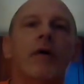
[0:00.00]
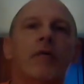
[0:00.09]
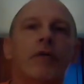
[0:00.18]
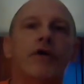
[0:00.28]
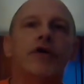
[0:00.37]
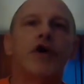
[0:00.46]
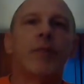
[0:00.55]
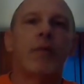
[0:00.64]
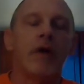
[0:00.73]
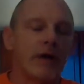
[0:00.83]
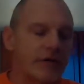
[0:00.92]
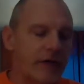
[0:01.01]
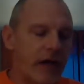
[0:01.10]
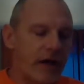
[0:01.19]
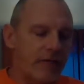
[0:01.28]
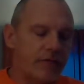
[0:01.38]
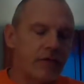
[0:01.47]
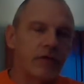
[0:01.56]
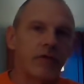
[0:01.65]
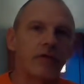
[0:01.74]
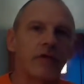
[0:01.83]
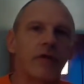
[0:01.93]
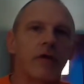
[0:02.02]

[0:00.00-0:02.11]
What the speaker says: which took place after